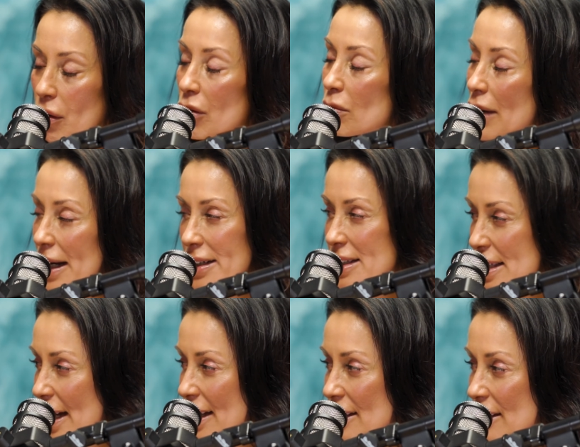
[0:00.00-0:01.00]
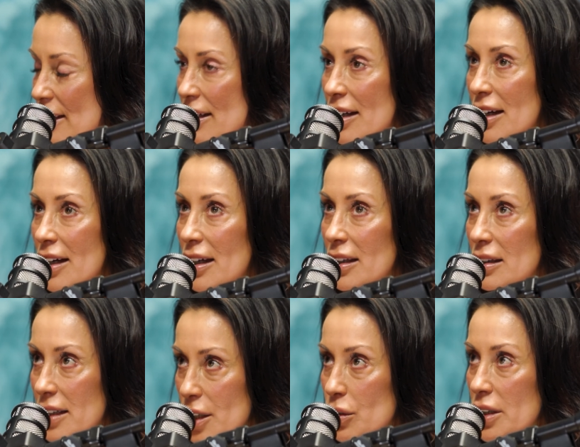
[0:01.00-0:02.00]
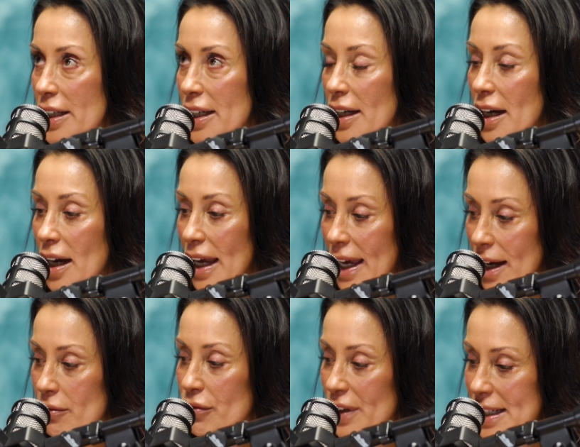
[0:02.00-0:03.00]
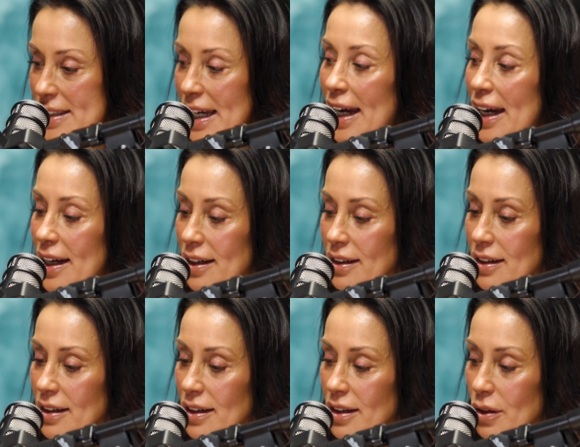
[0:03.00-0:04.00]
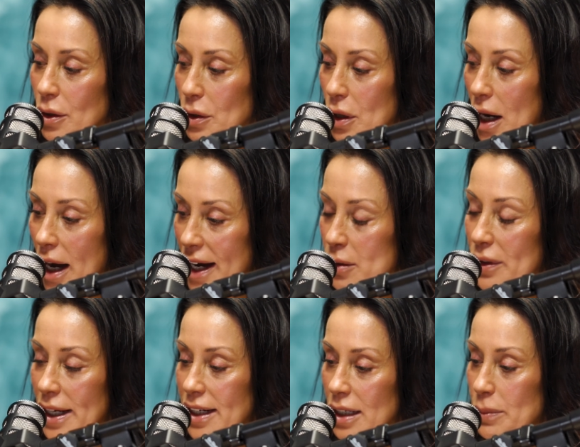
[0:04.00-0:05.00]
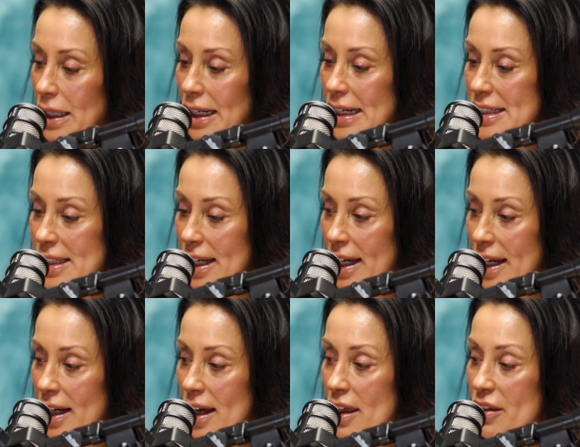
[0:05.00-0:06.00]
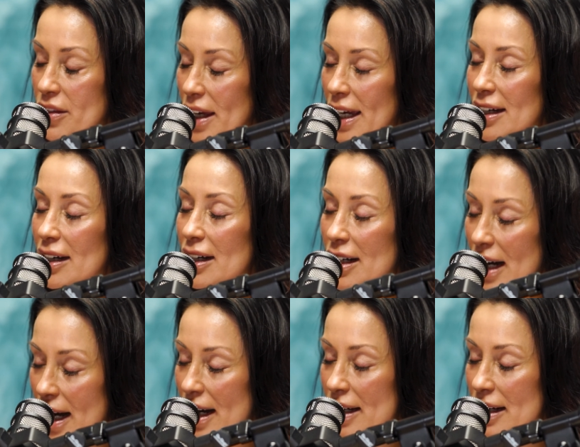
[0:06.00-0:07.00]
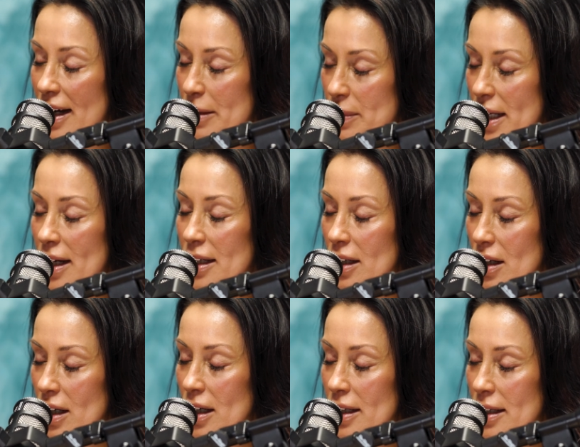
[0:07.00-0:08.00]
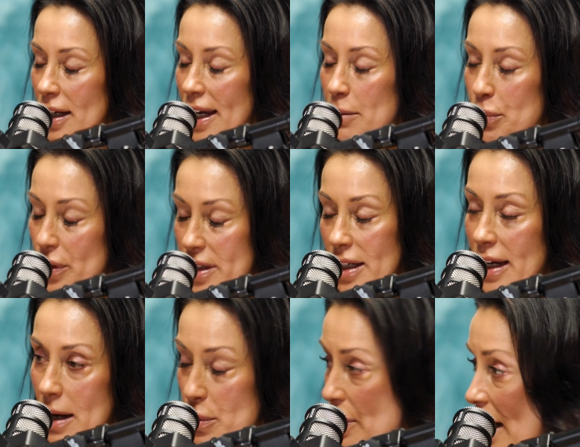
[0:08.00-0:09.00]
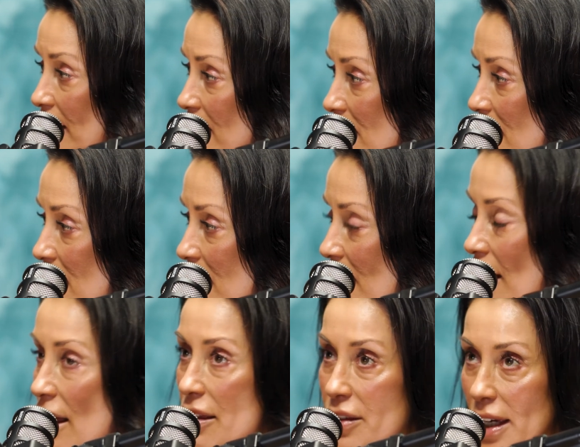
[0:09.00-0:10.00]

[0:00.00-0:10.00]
whole mindset, literally every day I wake up and I say, thank God I'm not on a breathing apparatus. Yes.